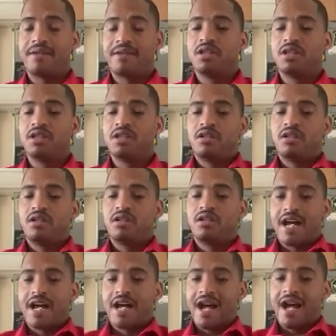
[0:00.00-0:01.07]
them.
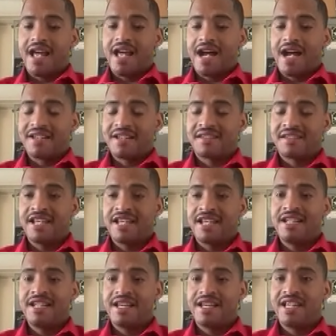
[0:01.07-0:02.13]
And I
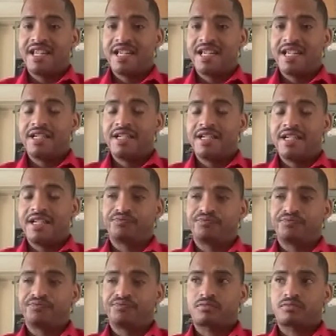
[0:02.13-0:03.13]
seen the